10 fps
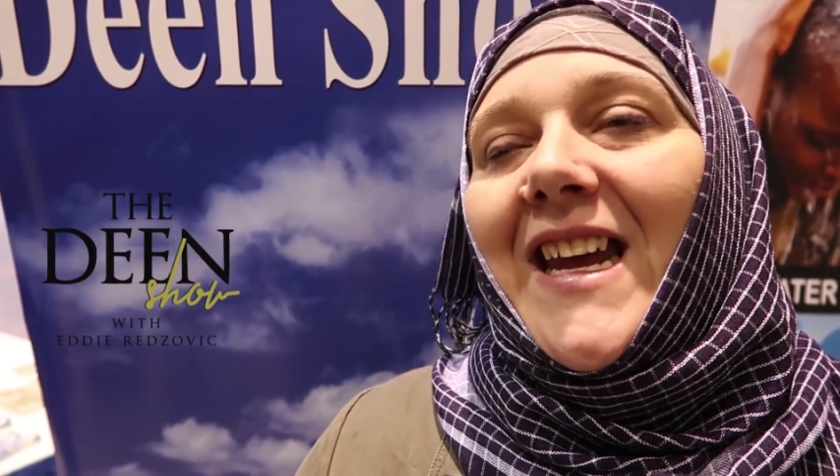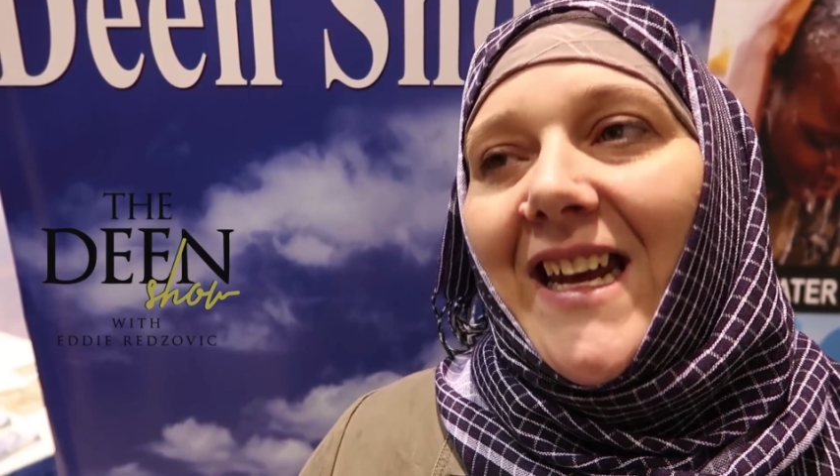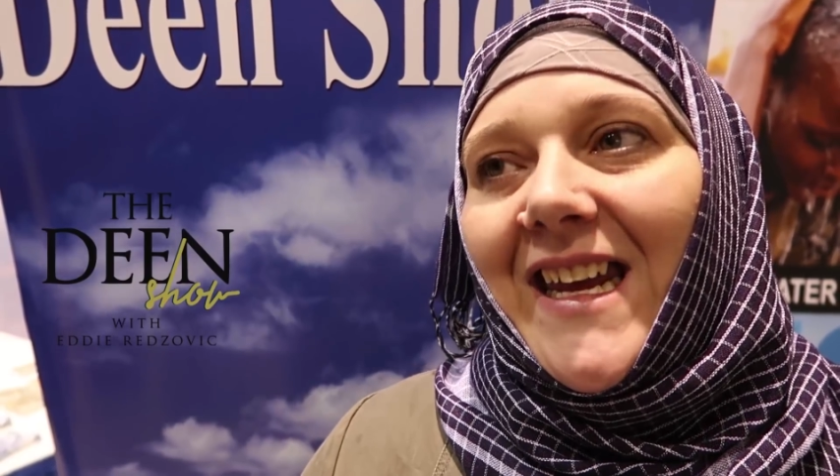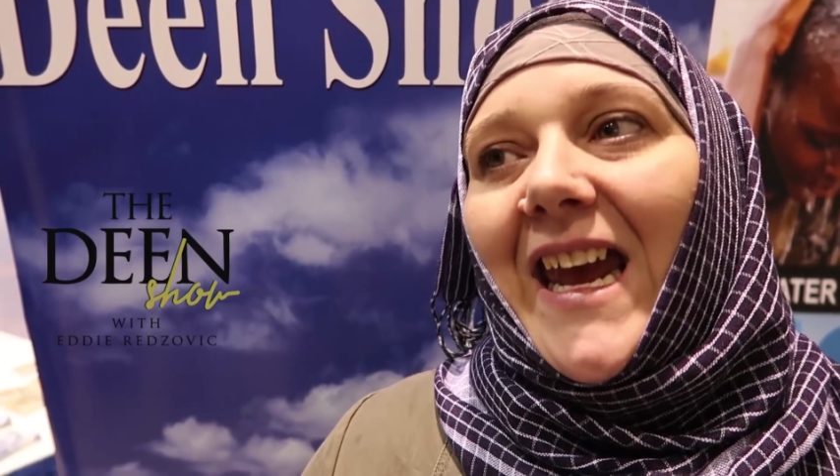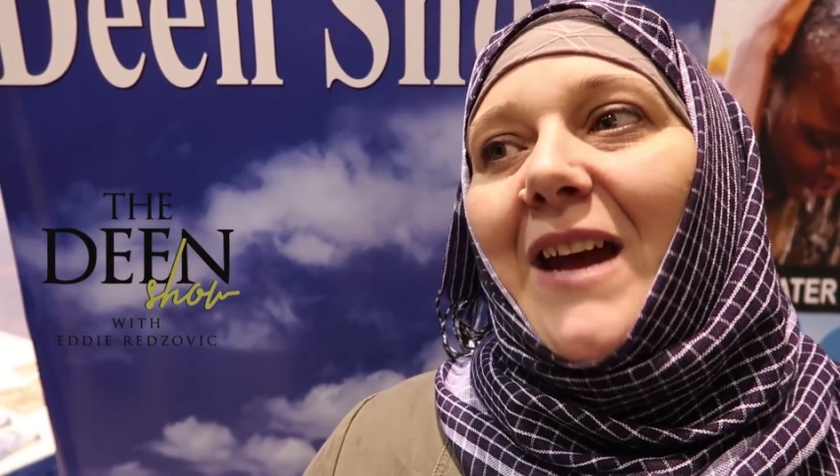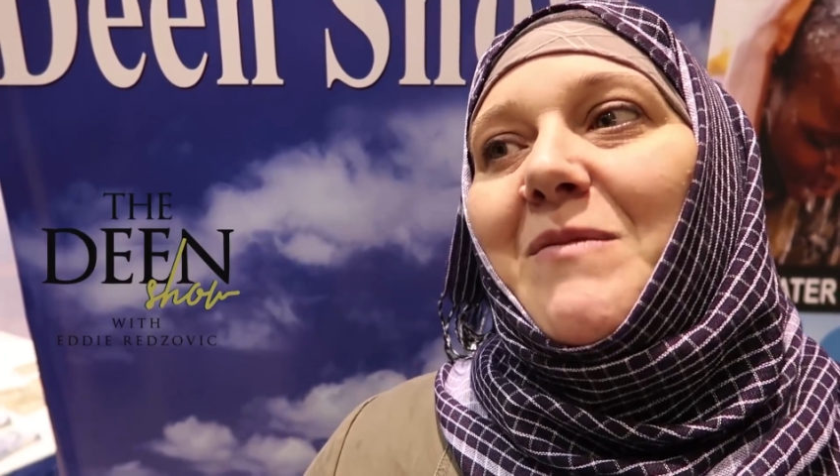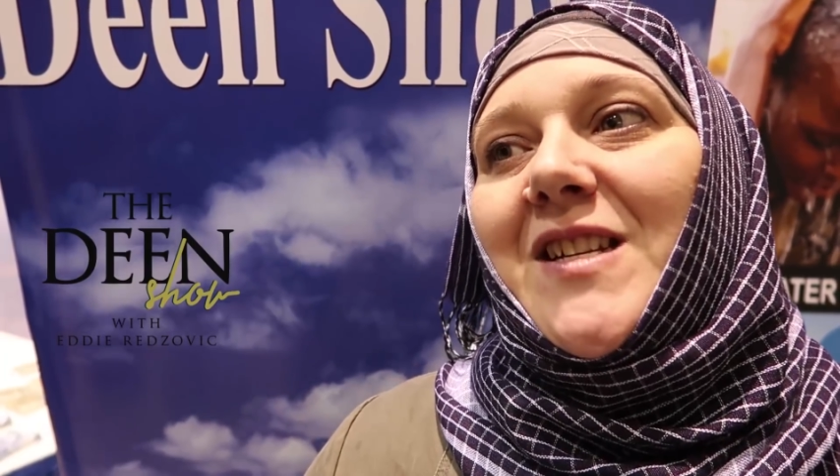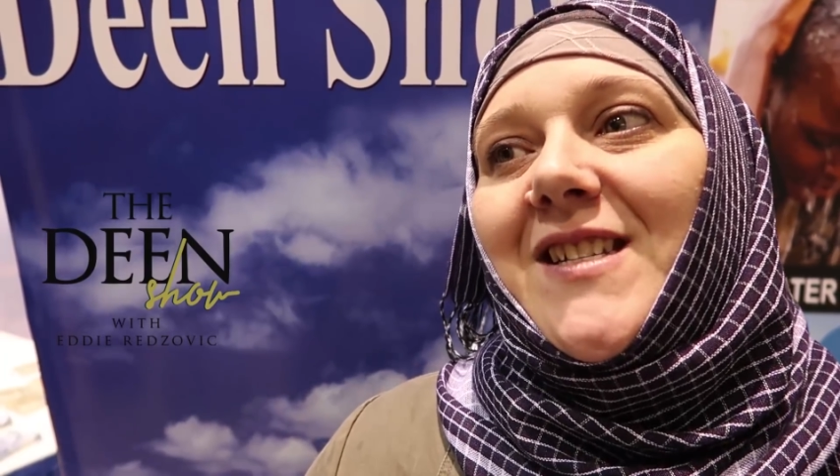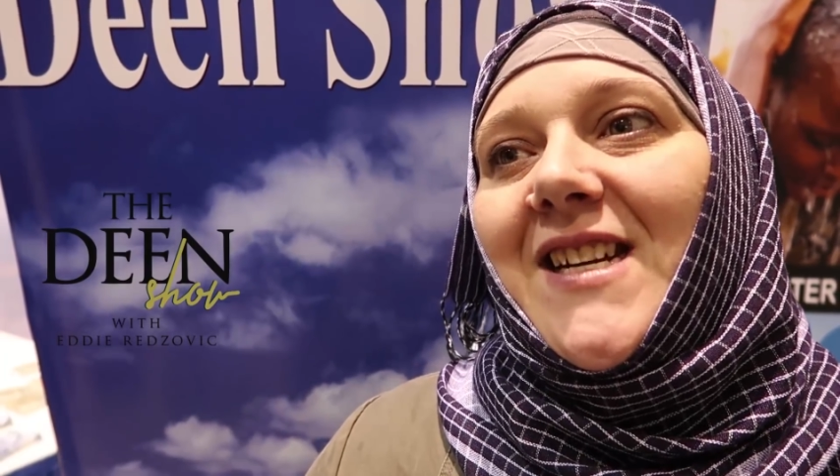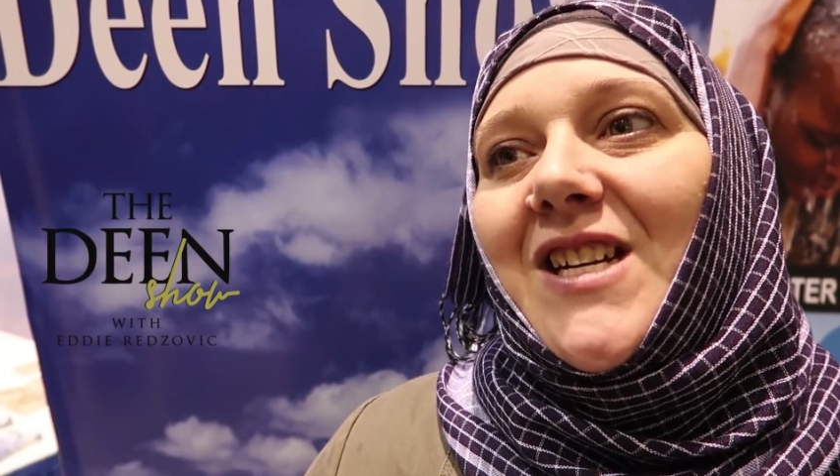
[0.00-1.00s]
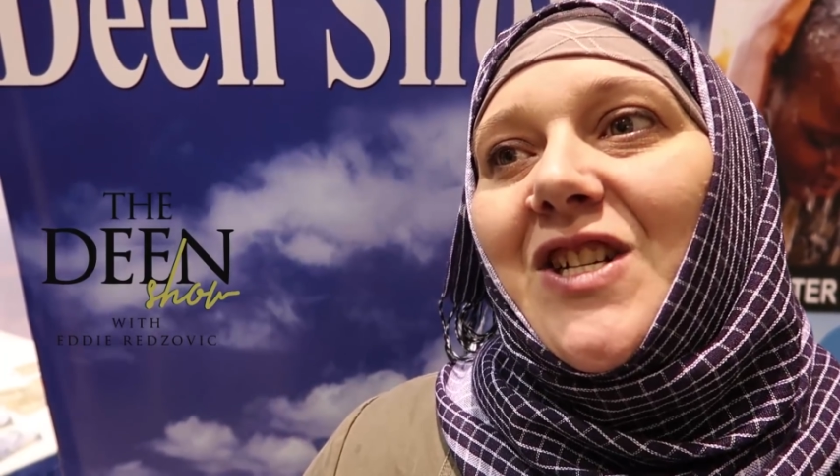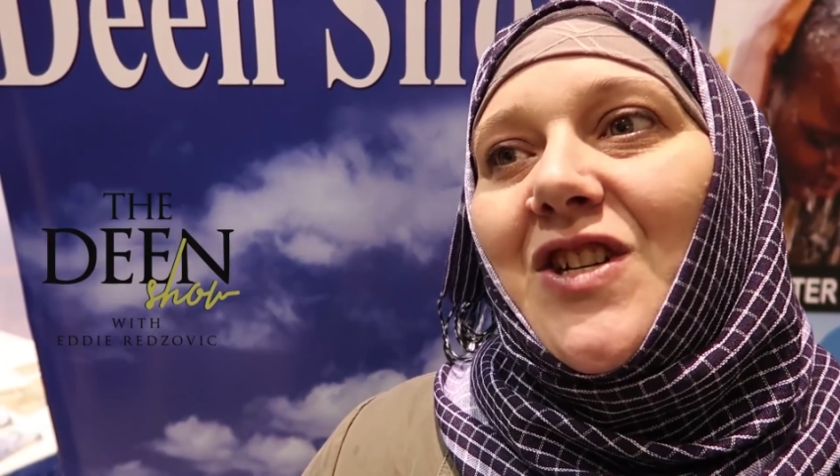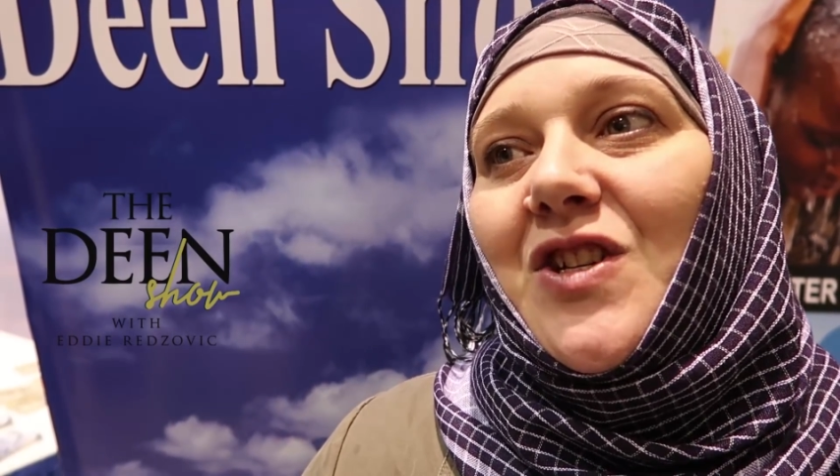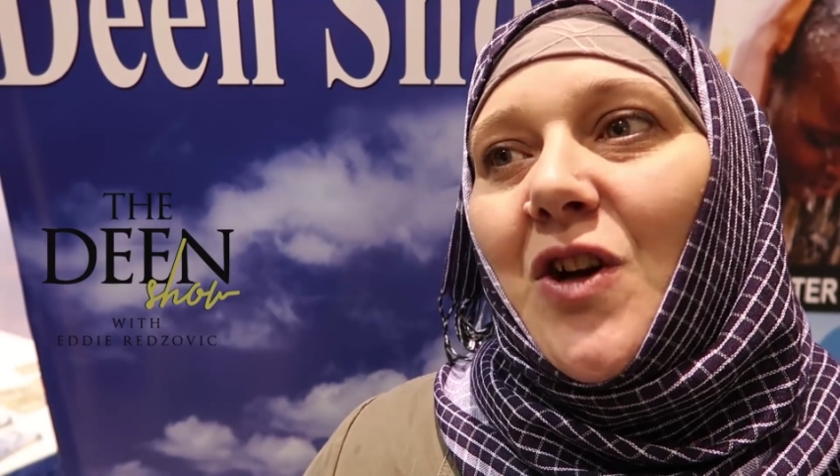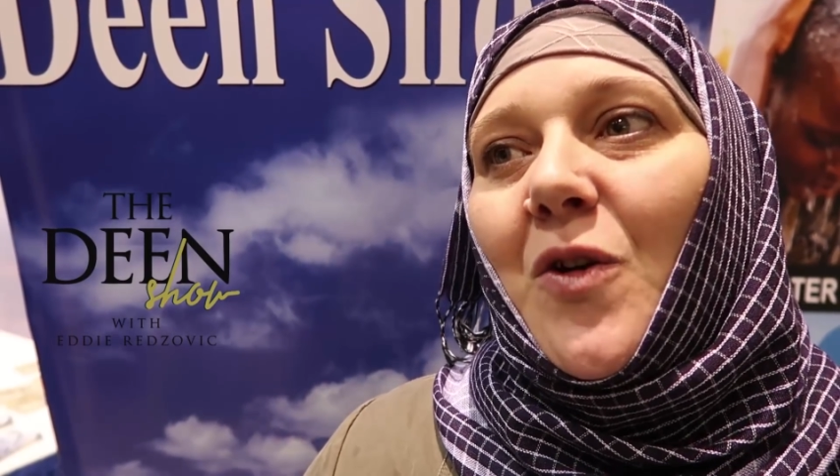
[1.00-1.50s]
He came to teach
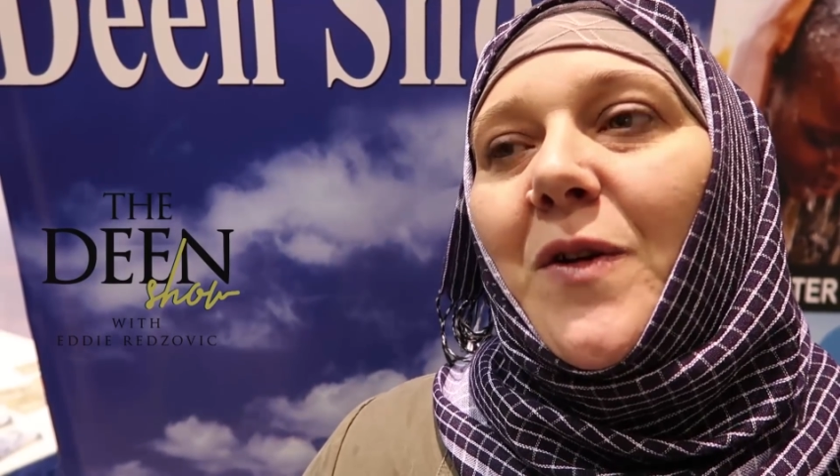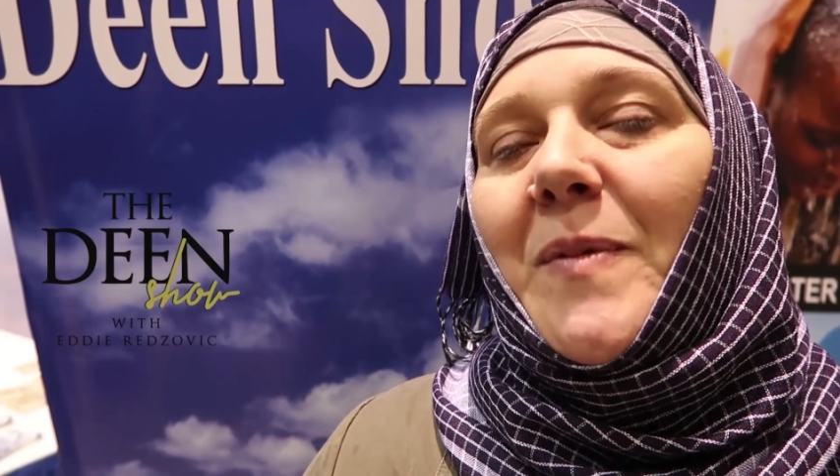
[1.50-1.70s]
and show